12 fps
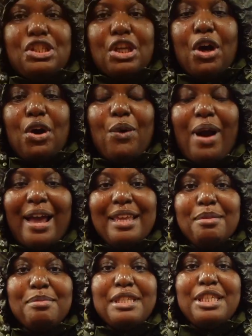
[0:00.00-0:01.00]
So I
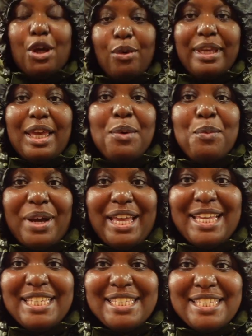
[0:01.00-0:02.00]
am soaking
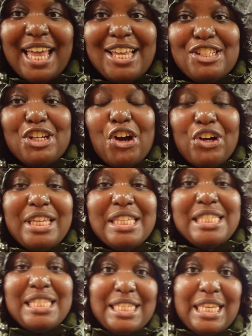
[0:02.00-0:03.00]
wet, as y'all
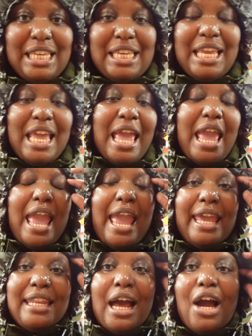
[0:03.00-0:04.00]
can see.
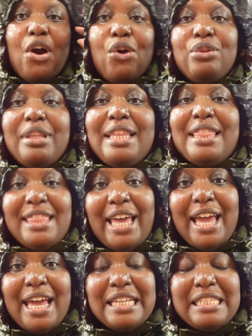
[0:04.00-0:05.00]
And not only
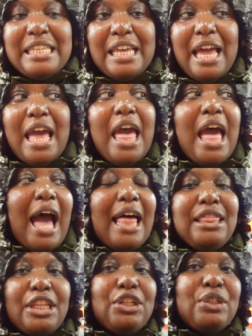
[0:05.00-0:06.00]
that,
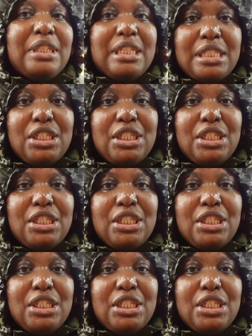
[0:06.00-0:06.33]
I literally